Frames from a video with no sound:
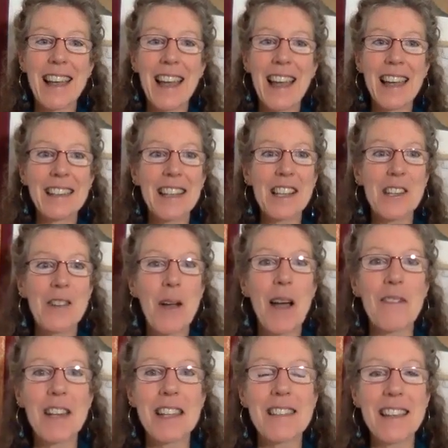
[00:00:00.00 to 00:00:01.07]
unless you
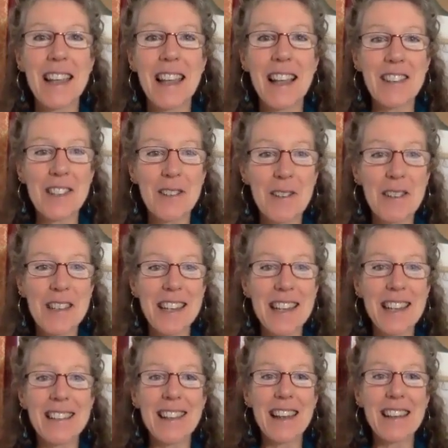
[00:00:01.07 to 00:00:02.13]
have anything else,
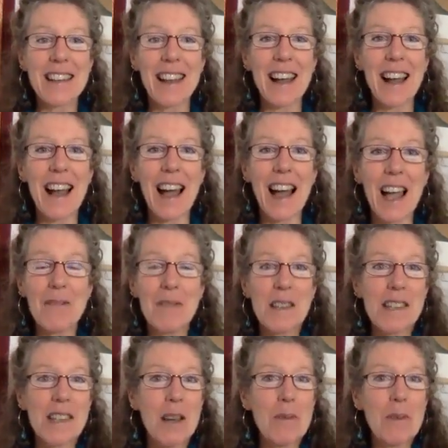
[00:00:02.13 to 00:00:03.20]
Christine, then I would
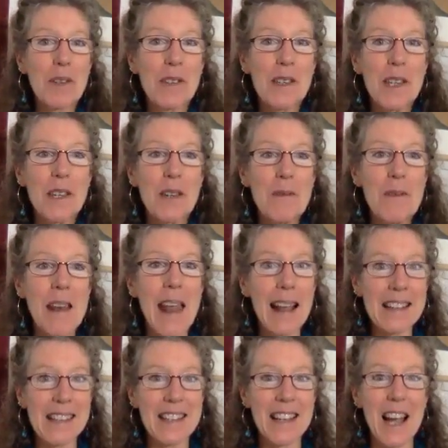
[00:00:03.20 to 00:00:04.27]
say we'll see you
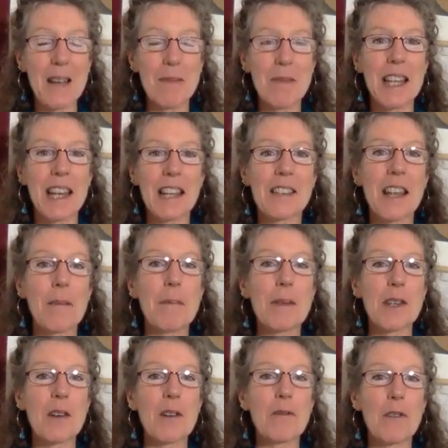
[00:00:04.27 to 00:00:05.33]
next time in the next
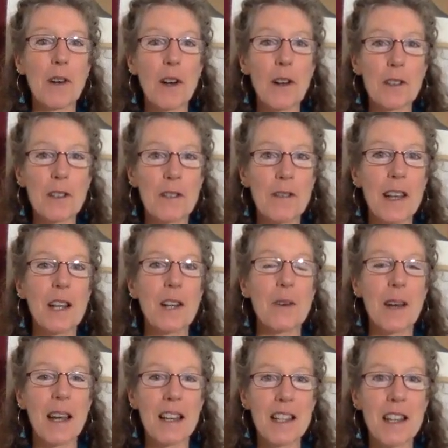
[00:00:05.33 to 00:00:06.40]
episode for cultivating
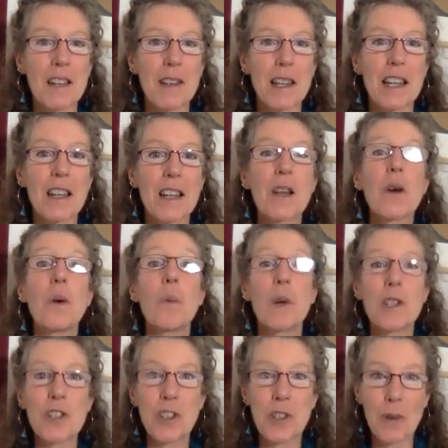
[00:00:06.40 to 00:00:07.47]
creativity,
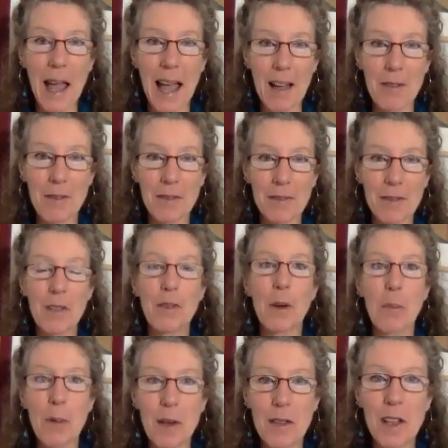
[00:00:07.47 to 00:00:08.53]
which you have. If
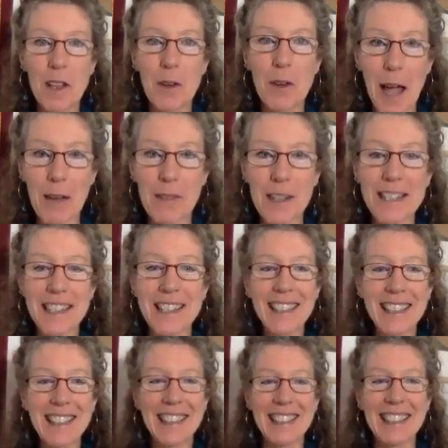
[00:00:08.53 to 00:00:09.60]
you're breathing, you have
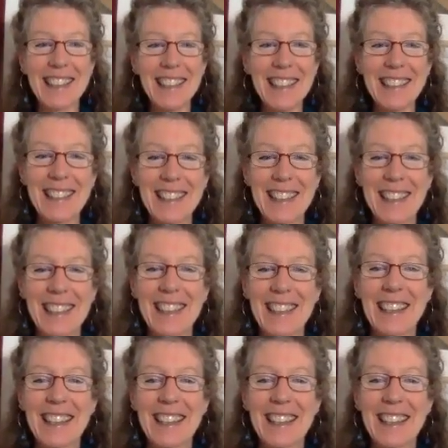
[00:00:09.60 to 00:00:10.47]
it.